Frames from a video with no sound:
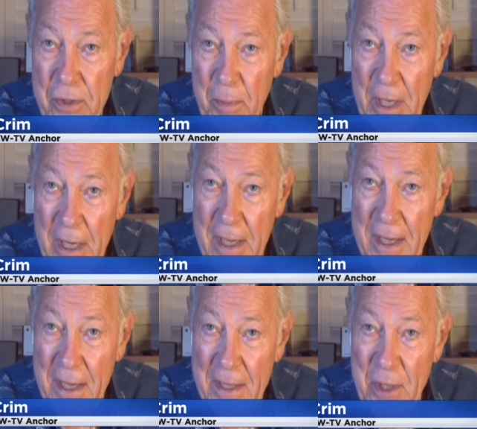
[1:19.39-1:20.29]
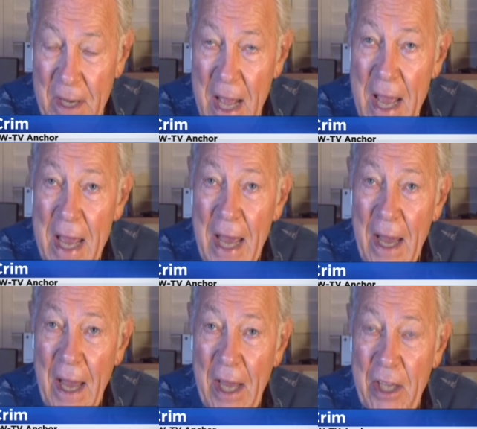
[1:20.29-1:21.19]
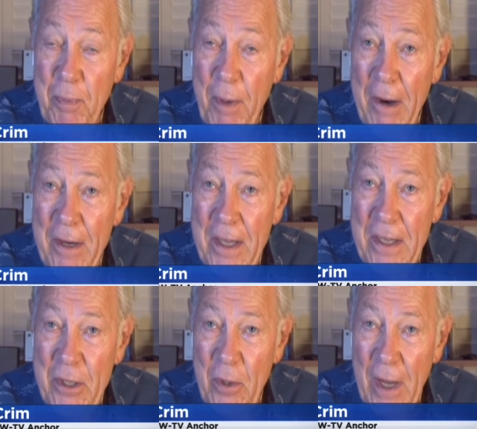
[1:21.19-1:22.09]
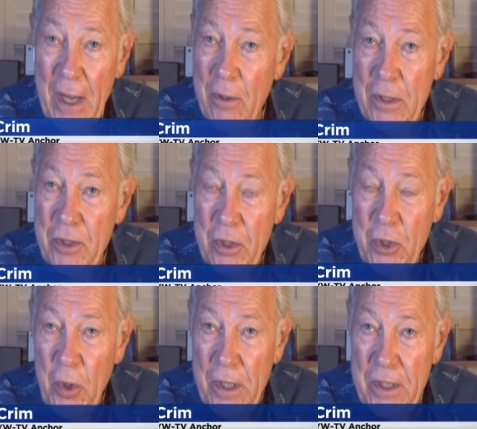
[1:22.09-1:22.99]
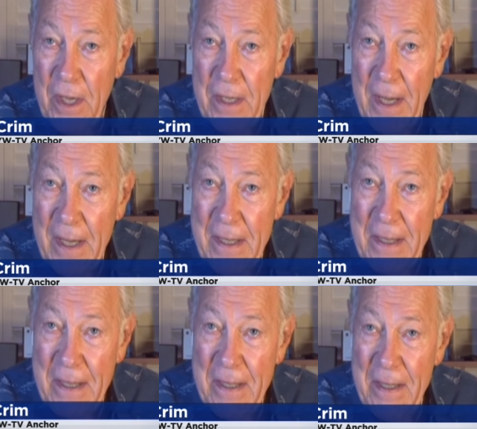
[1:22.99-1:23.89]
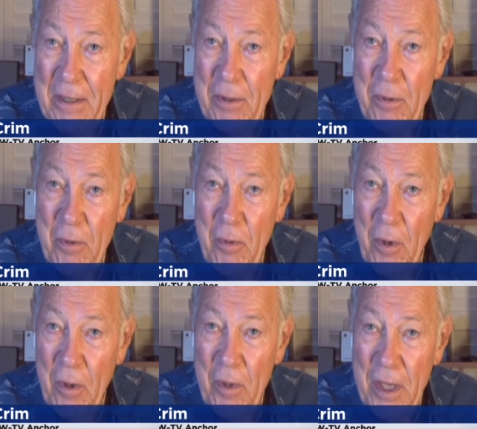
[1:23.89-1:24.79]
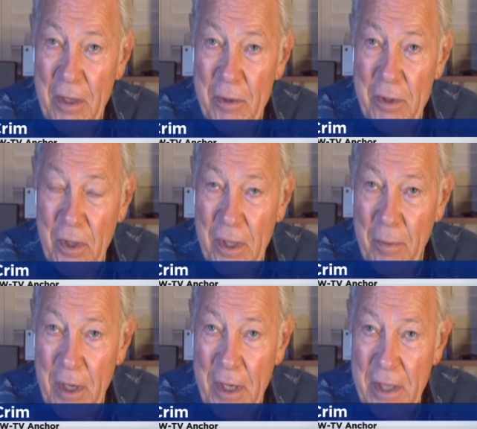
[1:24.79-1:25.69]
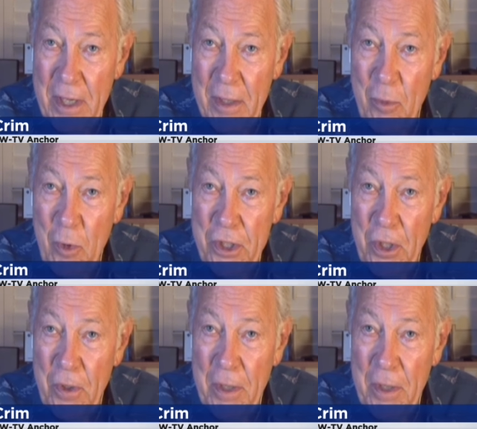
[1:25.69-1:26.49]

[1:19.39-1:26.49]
But I said, as parody, you know, I always enjoyed Ted Knight when he was on the Mary Tyler Moore Show.